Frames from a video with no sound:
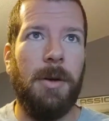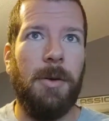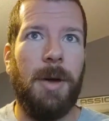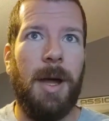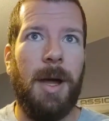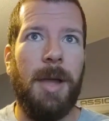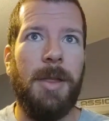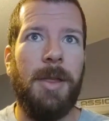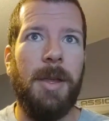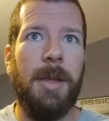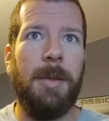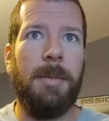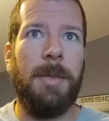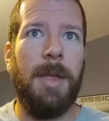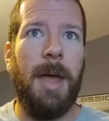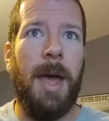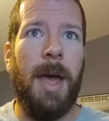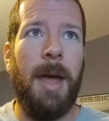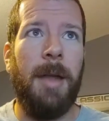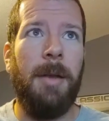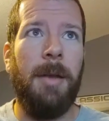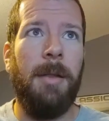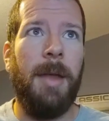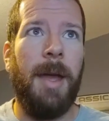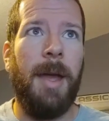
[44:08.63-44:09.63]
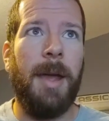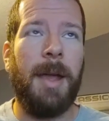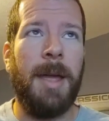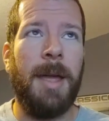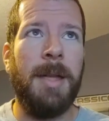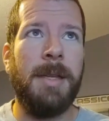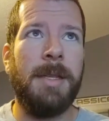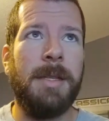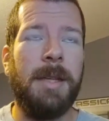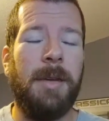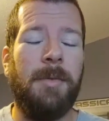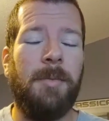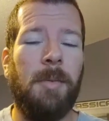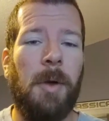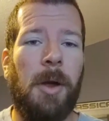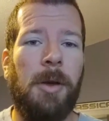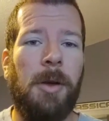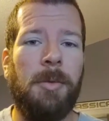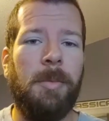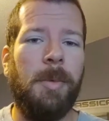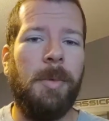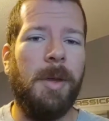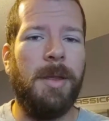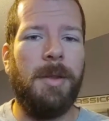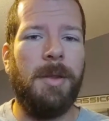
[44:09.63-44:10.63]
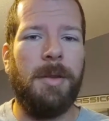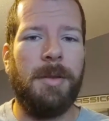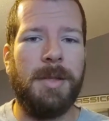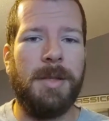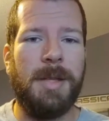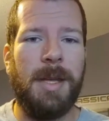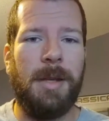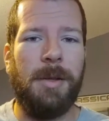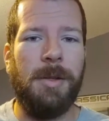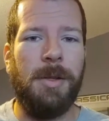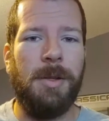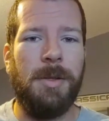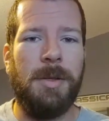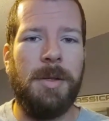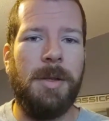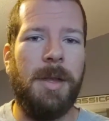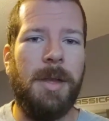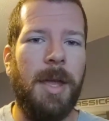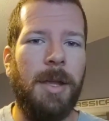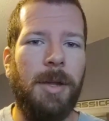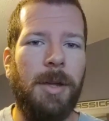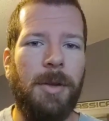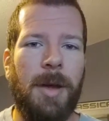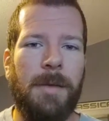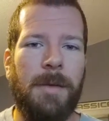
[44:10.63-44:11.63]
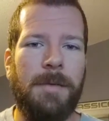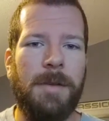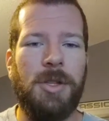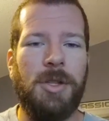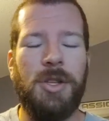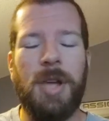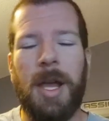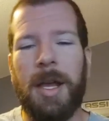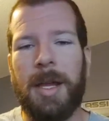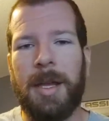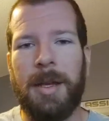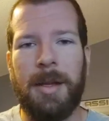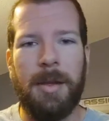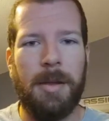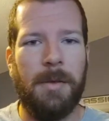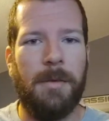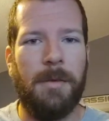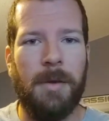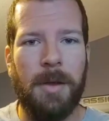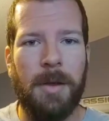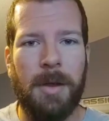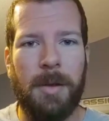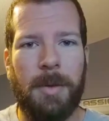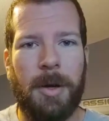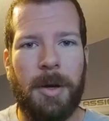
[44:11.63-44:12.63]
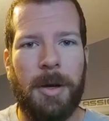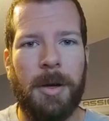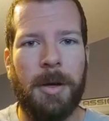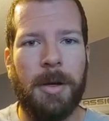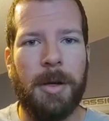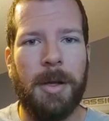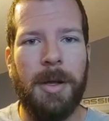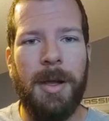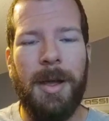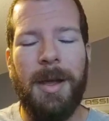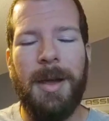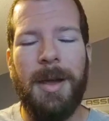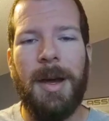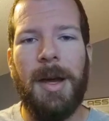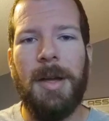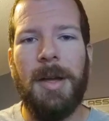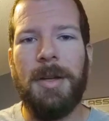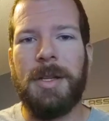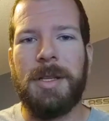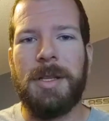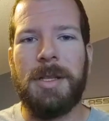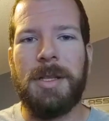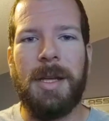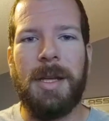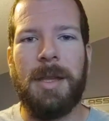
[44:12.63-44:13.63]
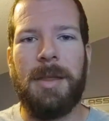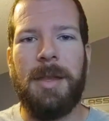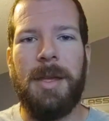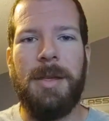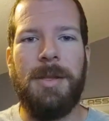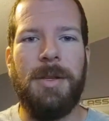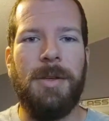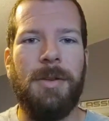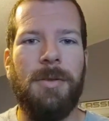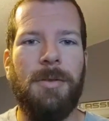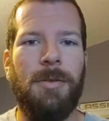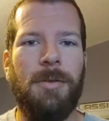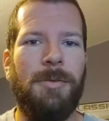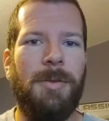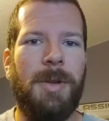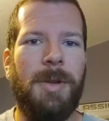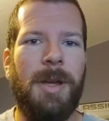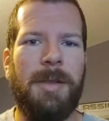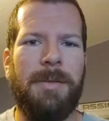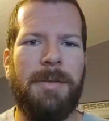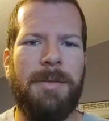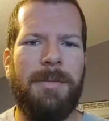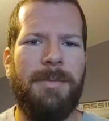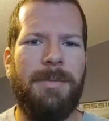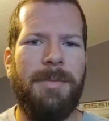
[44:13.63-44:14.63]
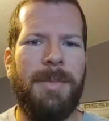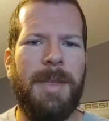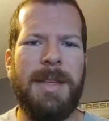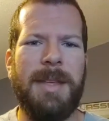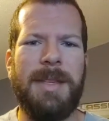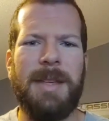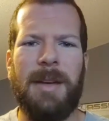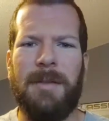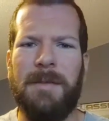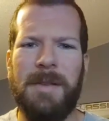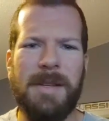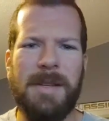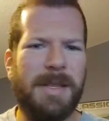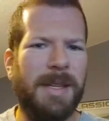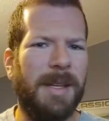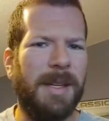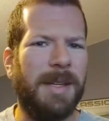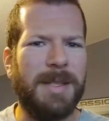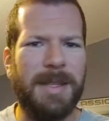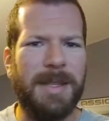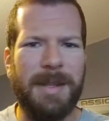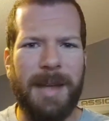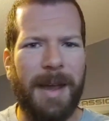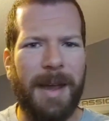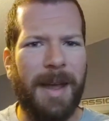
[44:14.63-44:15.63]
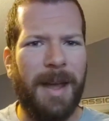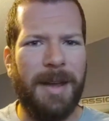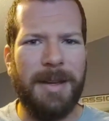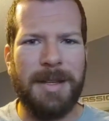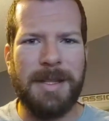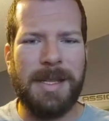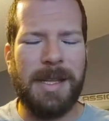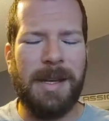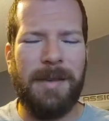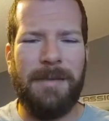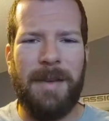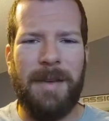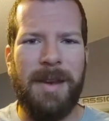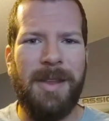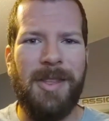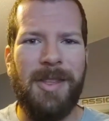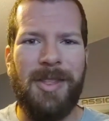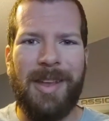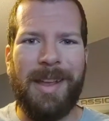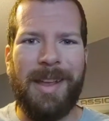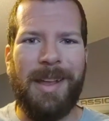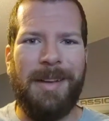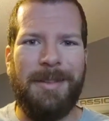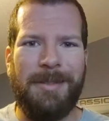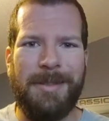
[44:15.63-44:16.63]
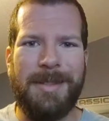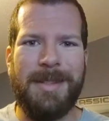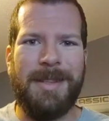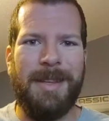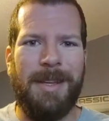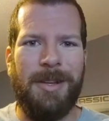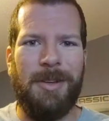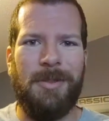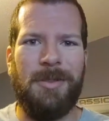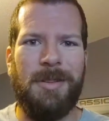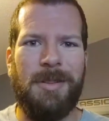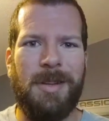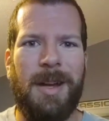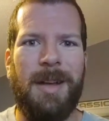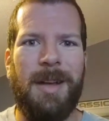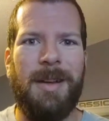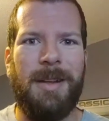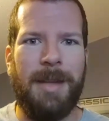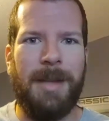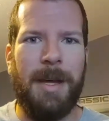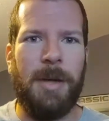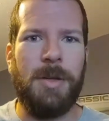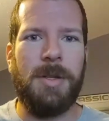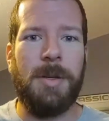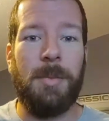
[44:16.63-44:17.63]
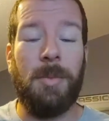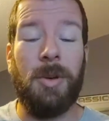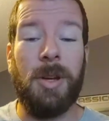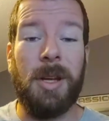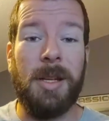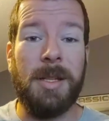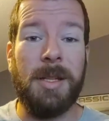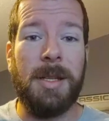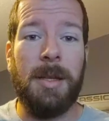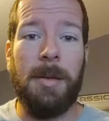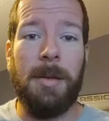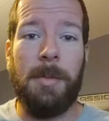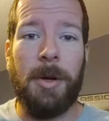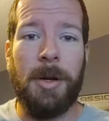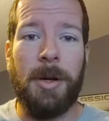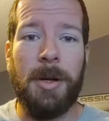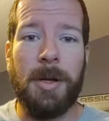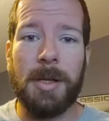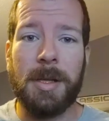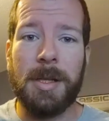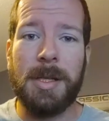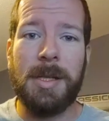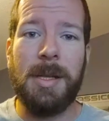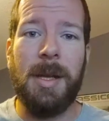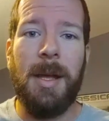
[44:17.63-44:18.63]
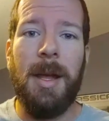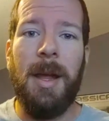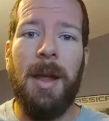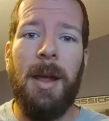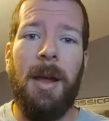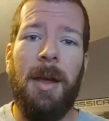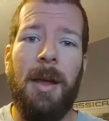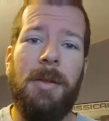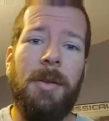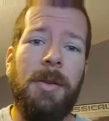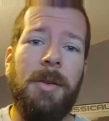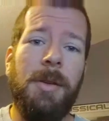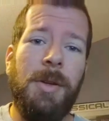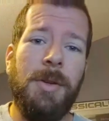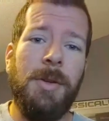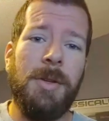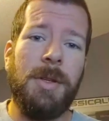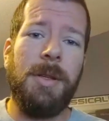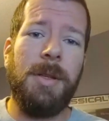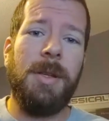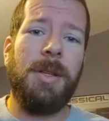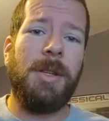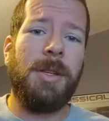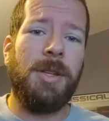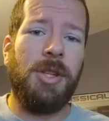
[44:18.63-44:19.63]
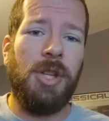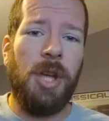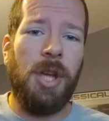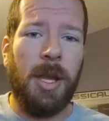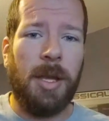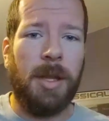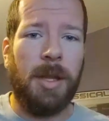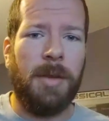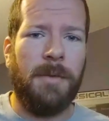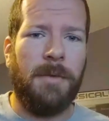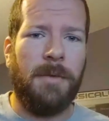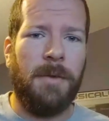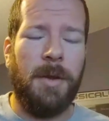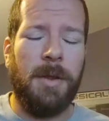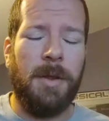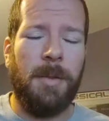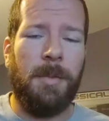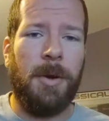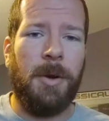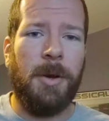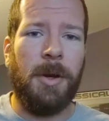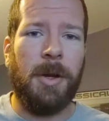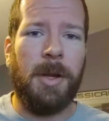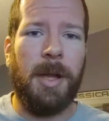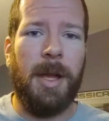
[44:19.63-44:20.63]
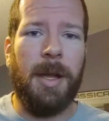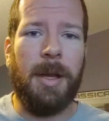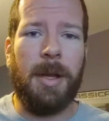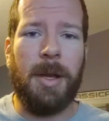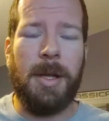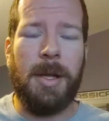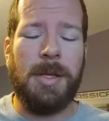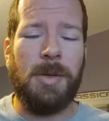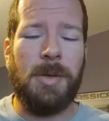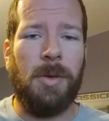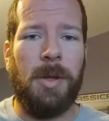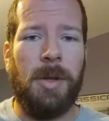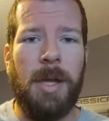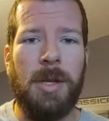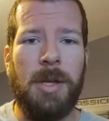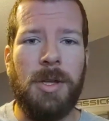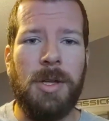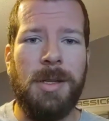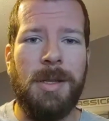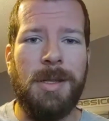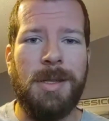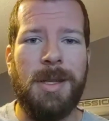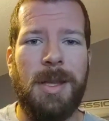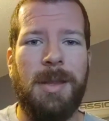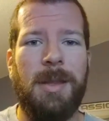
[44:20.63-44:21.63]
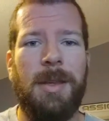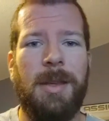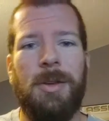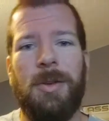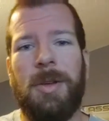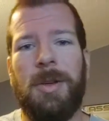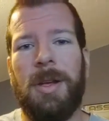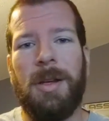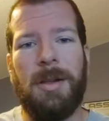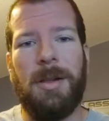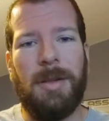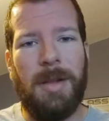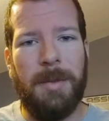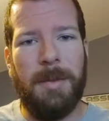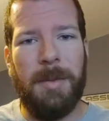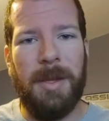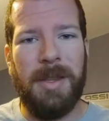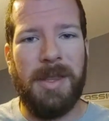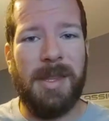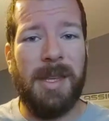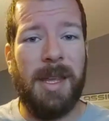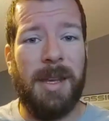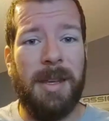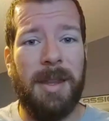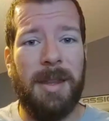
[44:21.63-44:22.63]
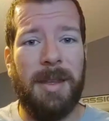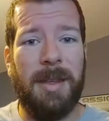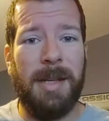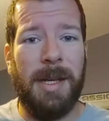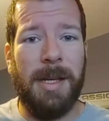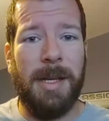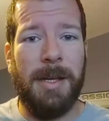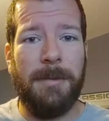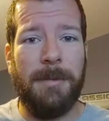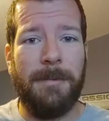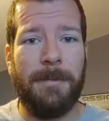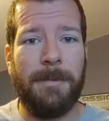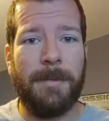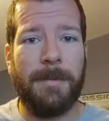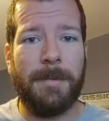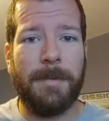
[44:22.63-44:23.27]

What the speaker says: I think that kind of stuff, probably they'll tell you that you have to check it at the front of the park, just like they do like the selfie sticks and that kind of stuff. Anything else that you're not allowed to bring into the parks, they'll usually check at the front of the park at guest relations, and then you can claim it at the end of the night.